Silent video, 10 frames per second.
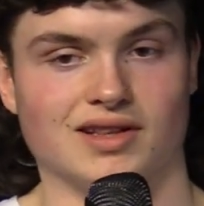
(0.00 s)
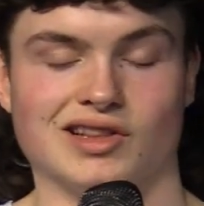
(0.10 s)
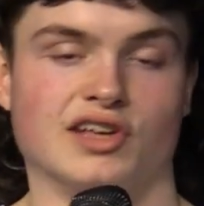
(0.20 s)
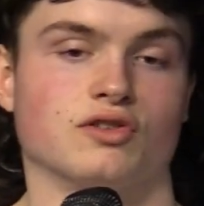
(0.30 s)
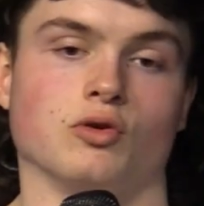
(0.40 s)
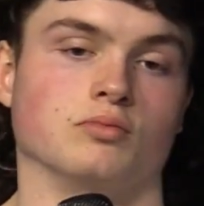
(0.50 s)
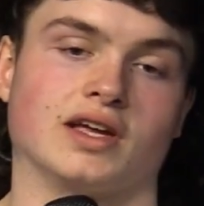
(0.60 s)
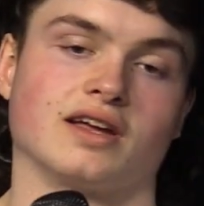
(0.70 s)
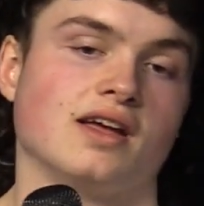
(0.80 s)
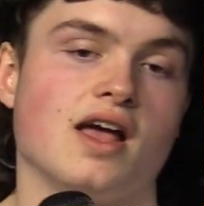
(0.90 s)
Lindholm.
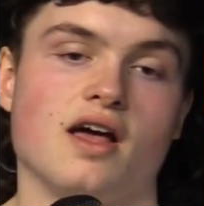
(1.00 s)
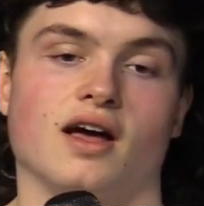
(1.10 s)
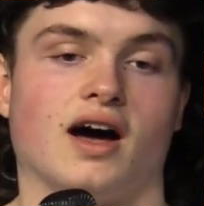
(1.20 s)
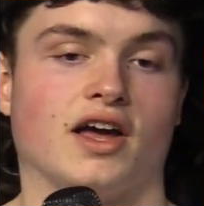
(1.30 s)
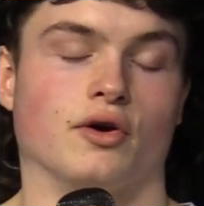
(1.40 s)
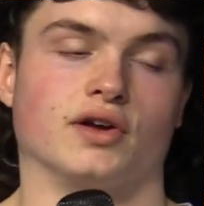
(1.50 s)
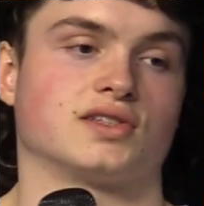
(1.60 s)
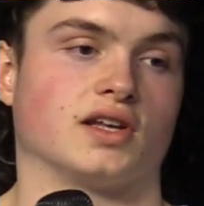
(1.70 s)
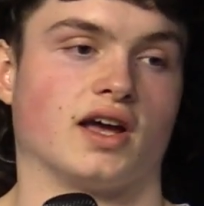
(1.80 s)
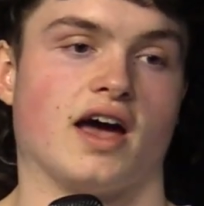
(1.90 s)
Like I know I
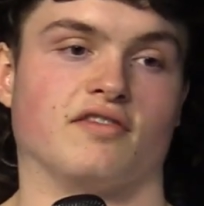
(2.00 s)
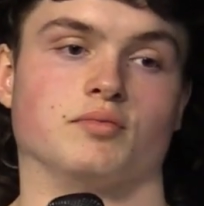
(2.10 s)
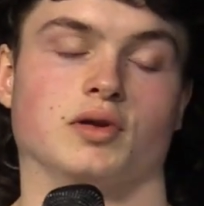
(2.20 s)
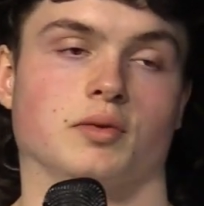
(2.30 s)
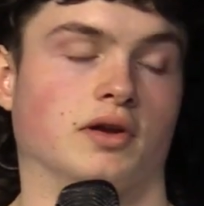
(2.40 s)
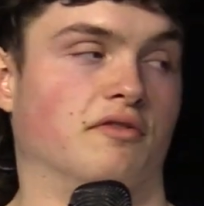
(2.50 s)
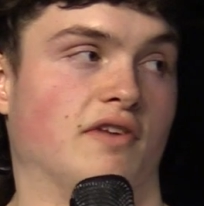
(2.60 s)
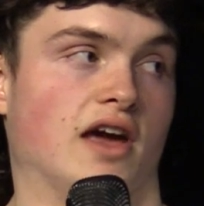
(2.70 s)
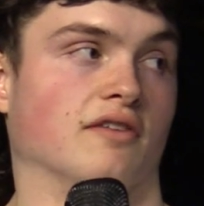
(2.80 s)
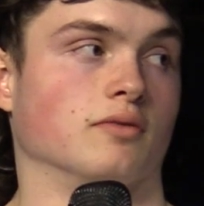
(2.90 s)
said I haven't been a big
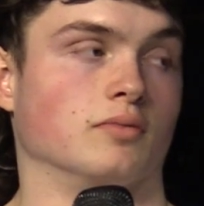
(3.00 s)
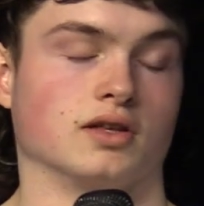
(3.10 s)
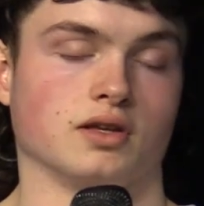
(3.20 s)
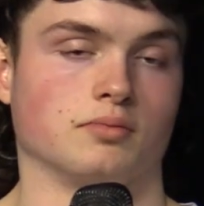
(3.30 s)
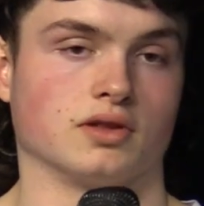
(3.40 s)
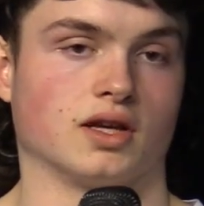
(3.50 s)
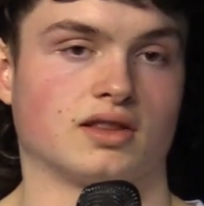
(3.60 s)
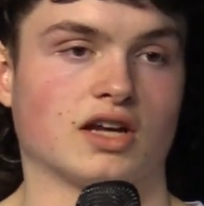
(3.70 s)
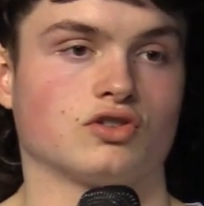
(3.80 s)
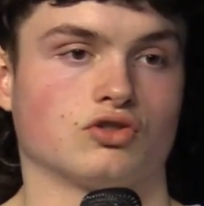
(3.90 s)
fan of him lately, but
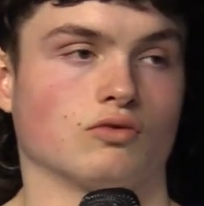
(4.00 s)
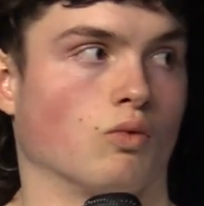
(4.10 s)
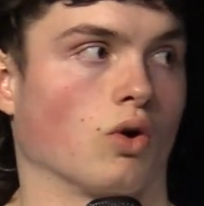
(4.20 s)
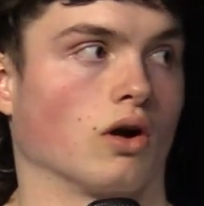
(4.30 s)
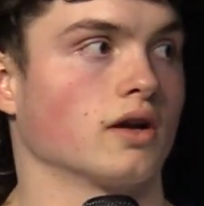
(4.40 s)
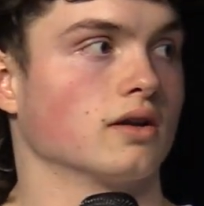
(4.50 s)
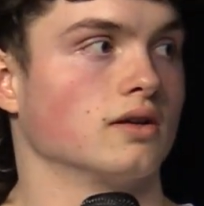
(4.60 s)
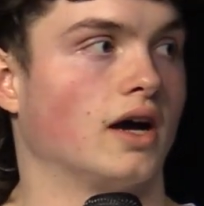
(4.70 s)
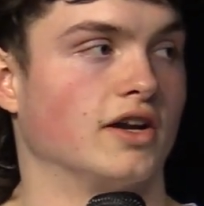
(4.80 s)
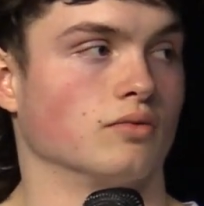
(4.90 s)
like that should work.
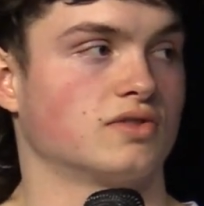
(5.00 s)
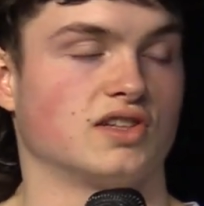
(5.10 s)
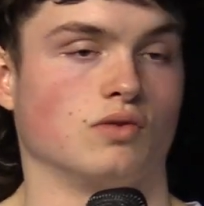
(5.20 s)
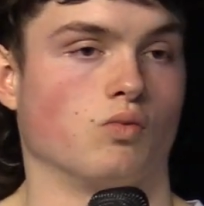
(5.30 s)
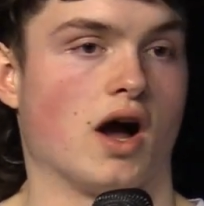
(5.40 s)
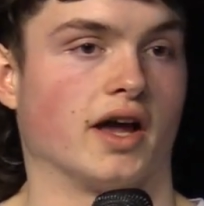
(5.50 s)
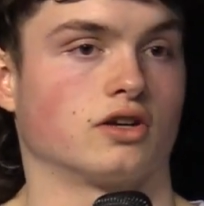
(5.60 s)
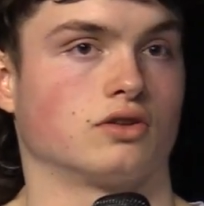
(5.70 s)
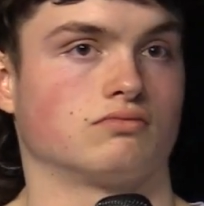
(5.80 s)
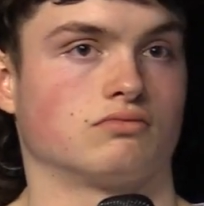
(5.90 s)
I yeah. don't see why
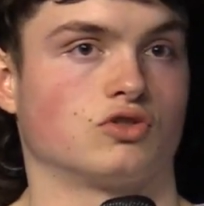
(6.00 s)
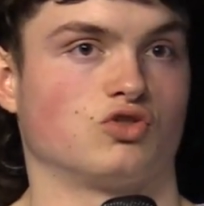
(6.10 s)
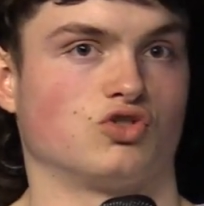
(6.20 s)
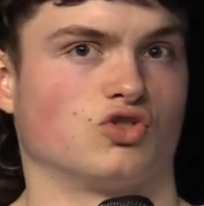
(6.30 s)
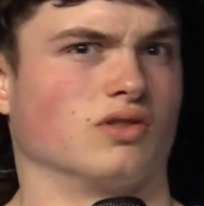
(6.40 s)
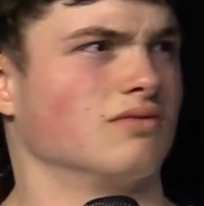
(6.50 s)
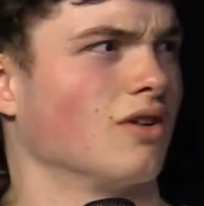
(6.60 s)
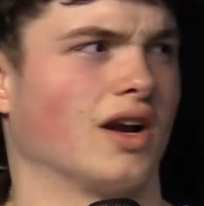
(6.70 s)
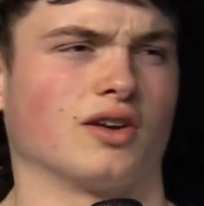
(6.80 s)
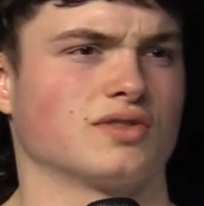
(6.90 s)
it
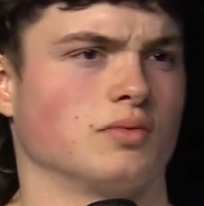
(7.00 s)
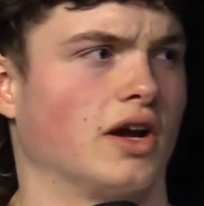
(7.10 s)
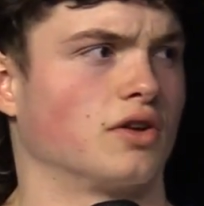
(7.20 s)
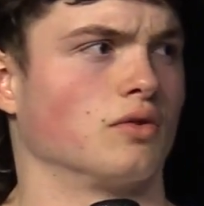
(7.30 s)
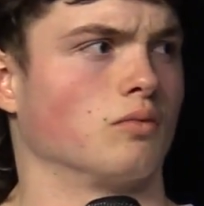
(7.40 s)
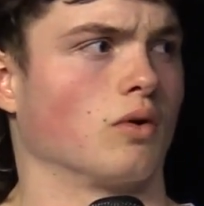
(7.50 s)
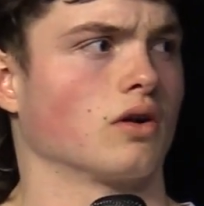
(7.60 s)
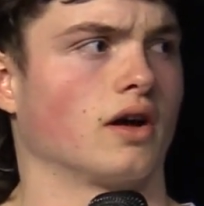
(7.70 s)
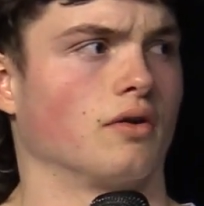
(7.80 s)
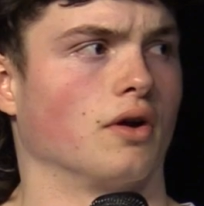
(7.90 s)
shouldn't, or I don't see why it couldn't
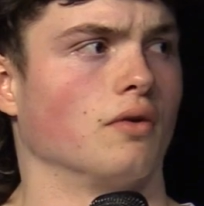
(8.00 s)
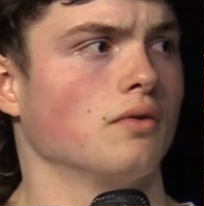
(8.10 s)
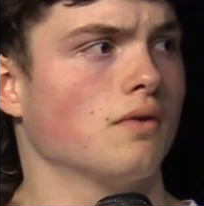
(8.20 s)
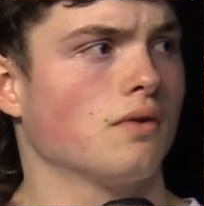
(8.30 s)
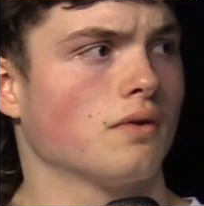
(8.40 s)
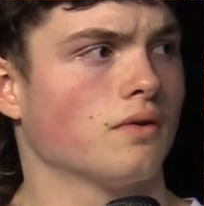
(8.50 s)
work. I don't know. I